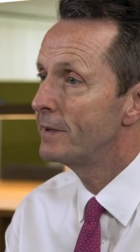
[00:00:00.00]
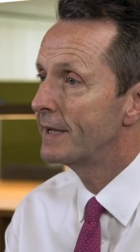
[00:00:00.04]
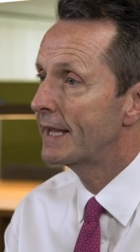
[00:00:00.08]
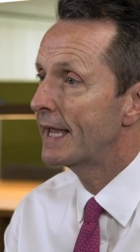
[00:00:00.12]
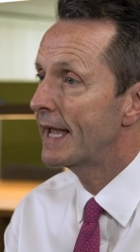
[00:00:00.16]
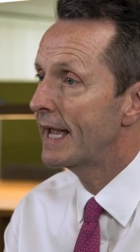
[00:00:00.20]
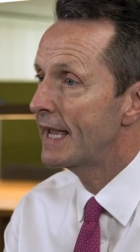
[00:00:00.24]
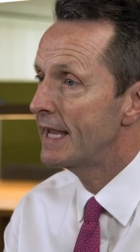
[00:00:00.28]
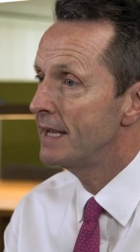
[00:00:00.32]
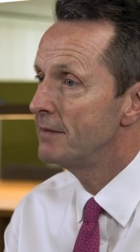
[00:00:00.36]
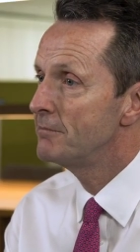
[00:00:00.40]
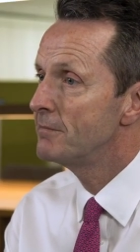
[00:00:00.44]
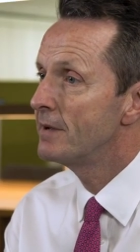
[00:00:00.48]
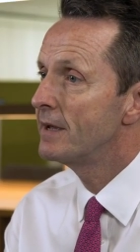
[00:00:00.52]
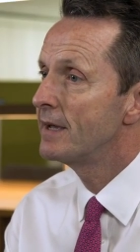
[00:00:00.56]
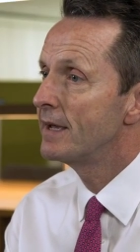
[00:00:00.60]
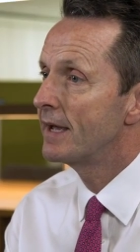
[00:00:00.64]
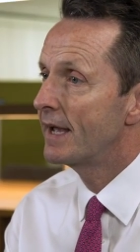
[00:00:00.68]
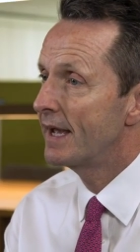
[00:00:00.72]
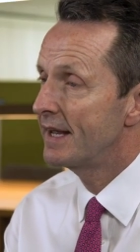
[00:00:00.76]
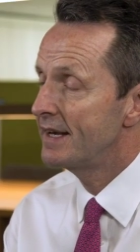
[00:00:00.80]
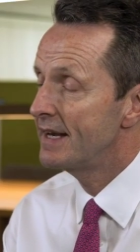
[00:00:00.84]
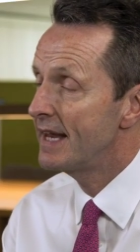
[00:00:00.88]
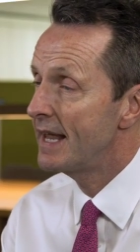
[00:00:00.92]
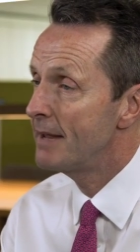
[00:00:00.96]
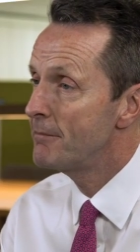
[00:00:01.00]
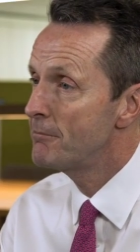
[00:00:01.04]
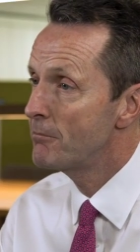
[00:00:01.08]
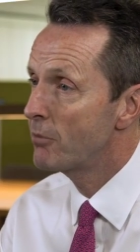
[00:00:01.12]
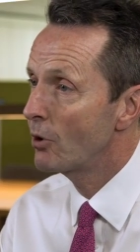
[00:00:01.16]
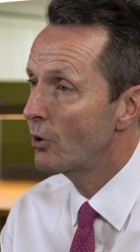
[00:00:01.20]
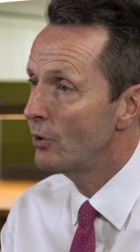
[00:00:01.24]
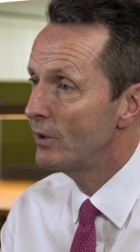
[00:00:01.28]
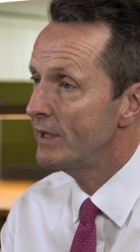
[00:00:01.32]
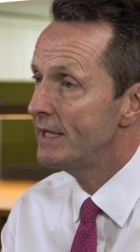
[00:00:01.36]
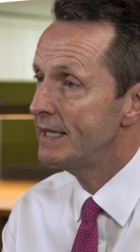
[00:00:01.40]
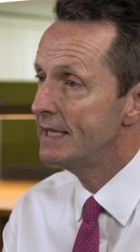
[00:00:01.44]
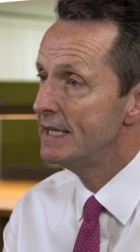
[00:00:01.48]
became an
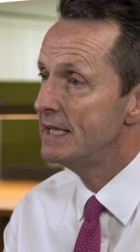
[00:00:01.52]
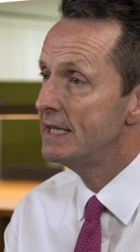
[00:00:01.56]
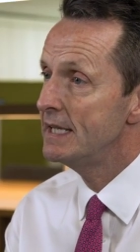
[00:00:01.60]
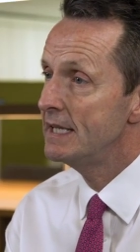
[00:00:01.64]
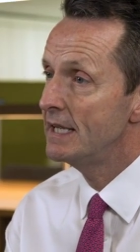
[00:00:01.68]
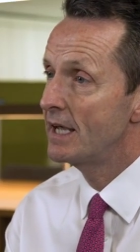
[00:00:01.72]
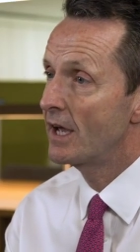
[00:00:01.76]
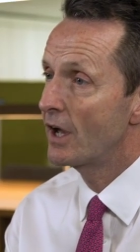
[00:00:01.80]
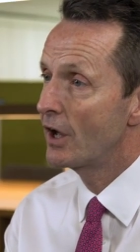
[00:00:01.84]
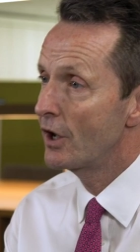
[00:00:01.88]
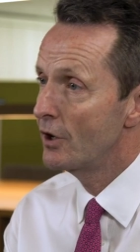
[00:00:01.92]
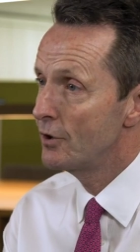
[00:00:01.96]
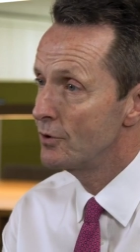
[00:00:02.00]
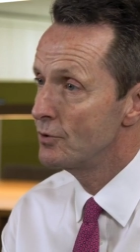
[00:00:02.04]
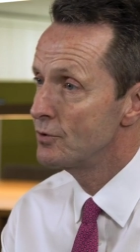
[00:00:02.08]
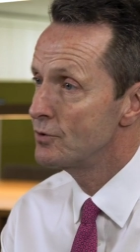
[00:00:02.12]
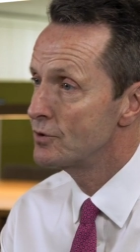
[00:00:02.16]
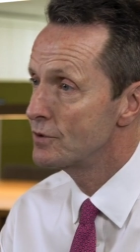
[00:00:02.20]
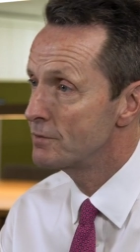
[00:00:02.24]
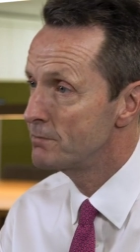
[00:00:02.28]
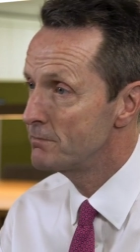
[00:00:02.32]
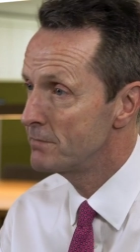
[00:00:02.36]
employee-owned